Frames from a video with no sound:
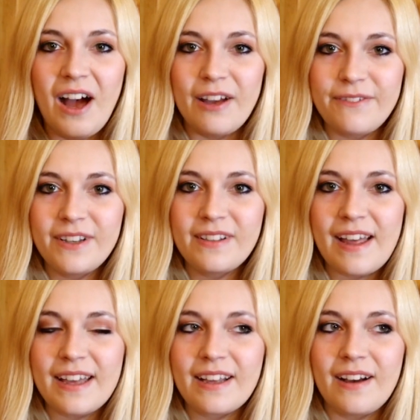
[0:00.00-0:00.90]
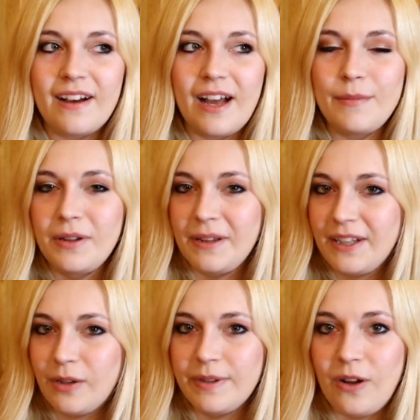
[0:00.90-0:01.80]
I feel like I'm a
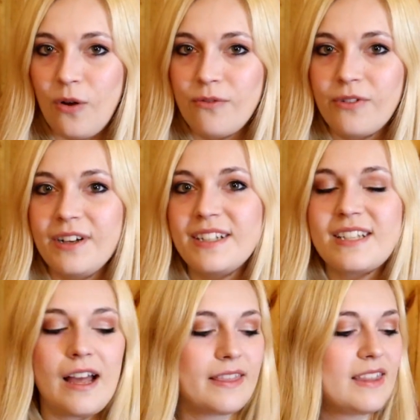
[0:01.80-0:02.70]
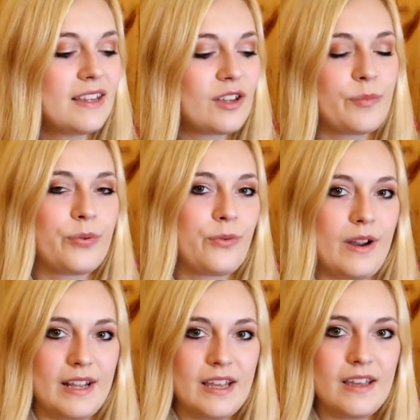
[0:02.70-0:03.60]
little bit over it. I think they're
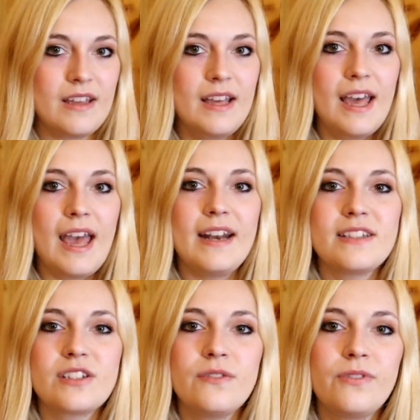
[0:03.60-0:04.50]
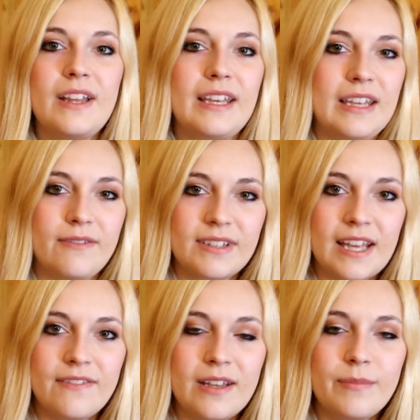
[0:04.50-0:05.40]
pretty, and it's good for like gift
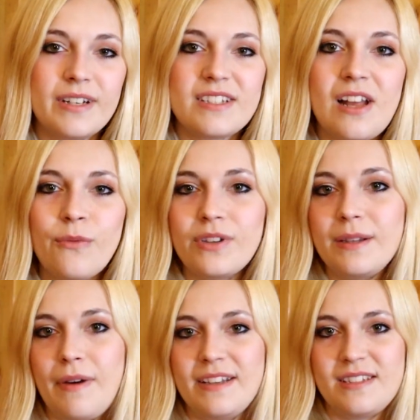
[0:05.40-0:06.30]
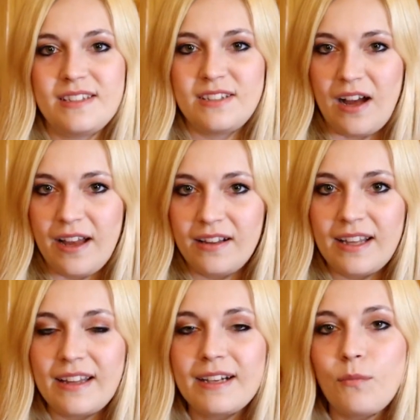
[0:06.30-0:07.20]
giving, but it's not really my style.
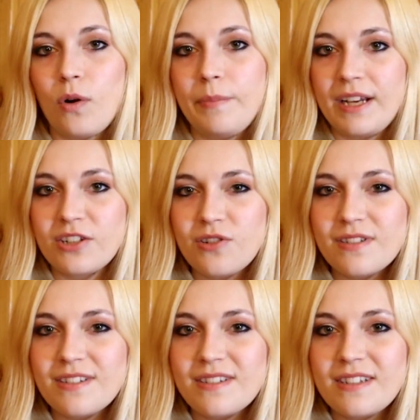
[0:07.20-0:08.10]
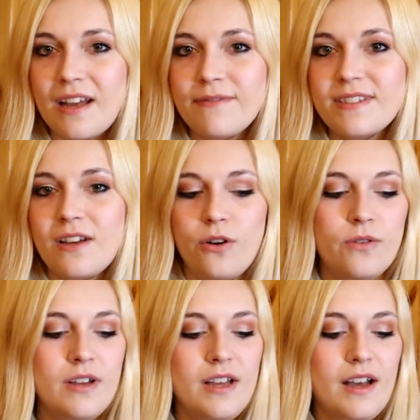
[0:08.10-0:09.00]
I like more pictures and stuff,
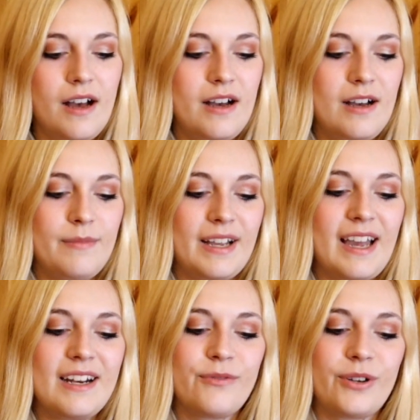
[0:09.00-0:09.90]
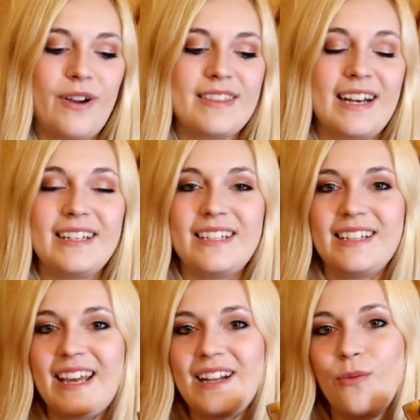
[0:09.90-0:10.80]
so um, I kind of regret that I
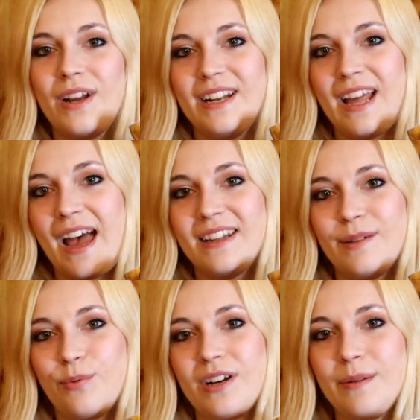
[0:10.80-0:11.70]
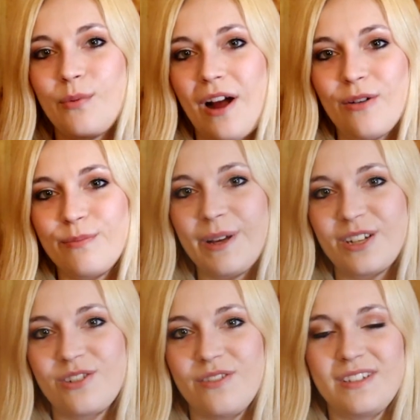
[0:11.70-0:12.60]
didn't get it when it had the pretty brown
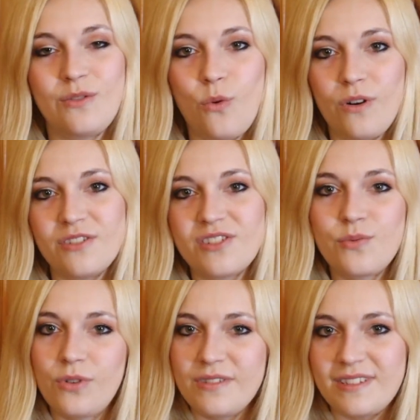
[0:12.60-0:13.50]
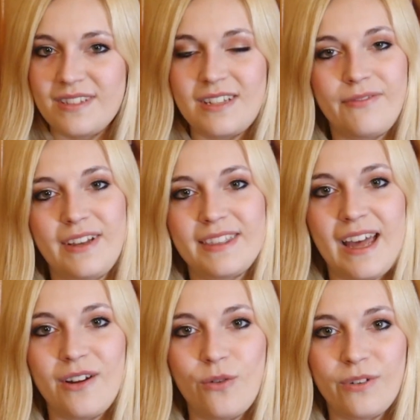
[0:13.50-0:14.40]
pictures and orange swirls and stuff like
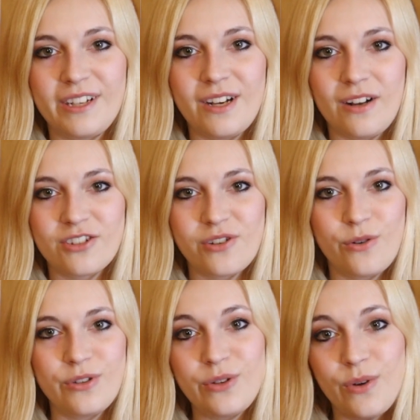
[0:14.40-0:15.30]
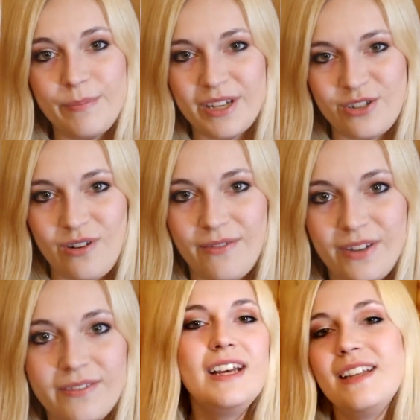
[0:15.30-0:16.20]
that over here. I'll show you a picture of
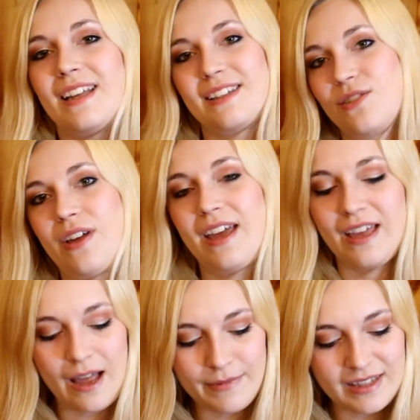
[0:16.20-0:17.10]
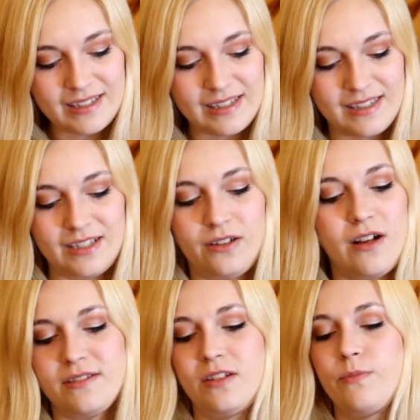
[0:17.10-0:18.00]
it. That's okay. I mean, this is still
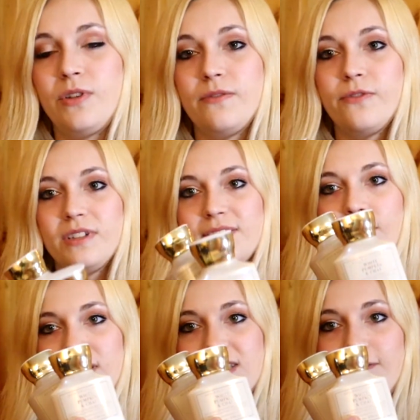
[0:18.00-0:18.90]
also beautiful. It's very